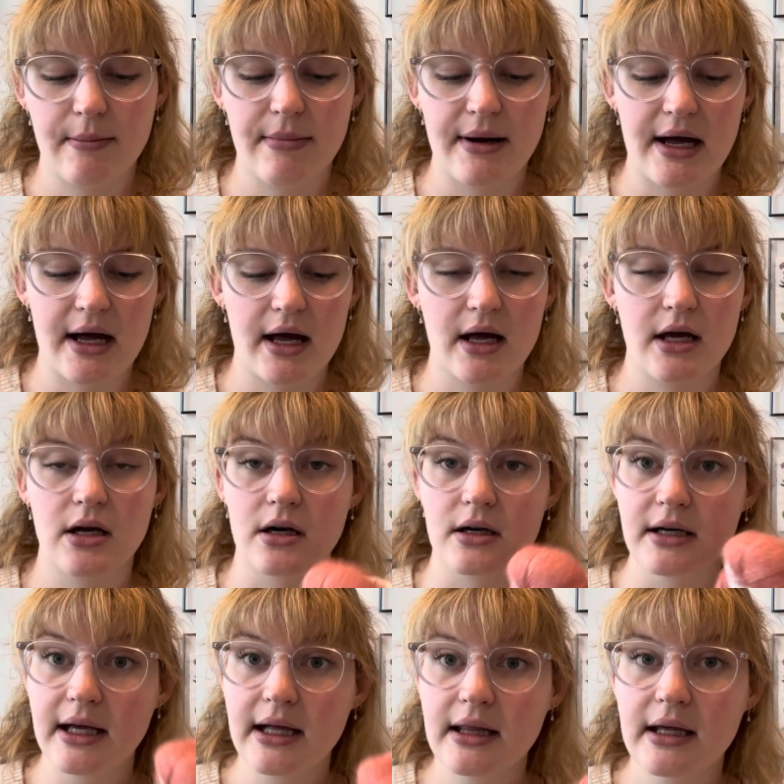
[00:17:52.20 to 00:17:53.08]
by
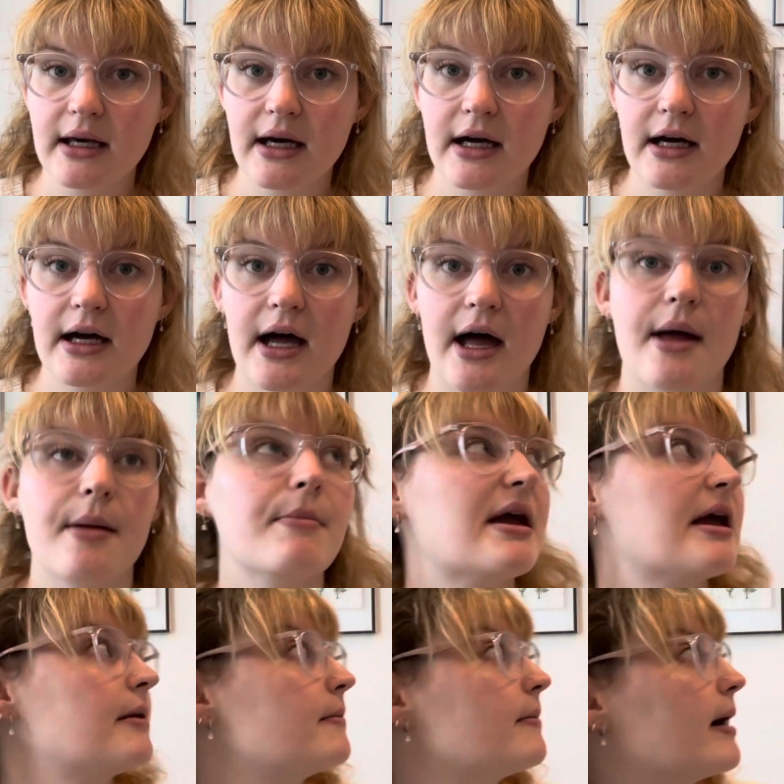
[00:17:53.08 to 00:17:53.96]
Yarnalia. I
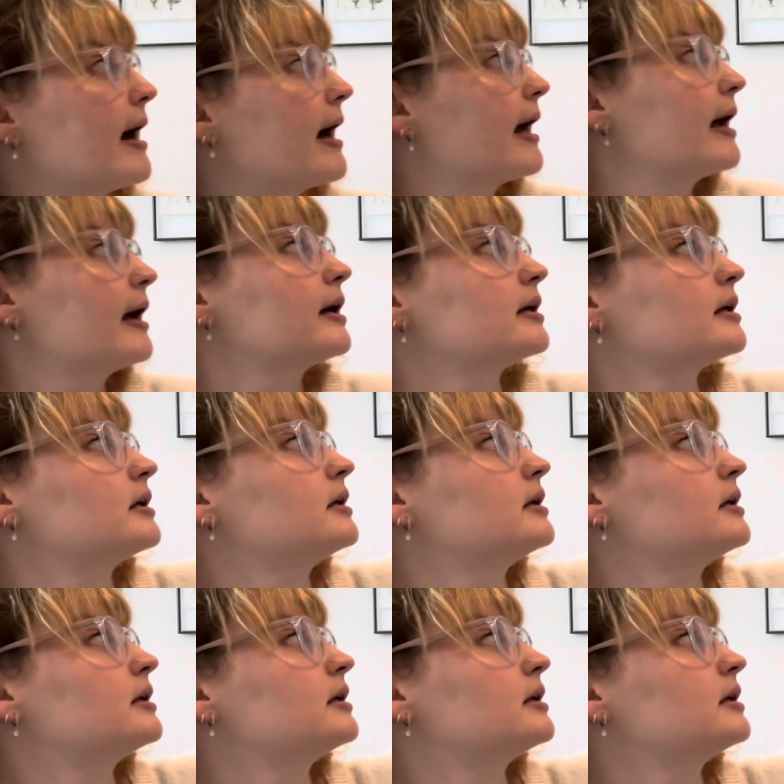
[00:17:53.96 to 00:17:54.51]
made my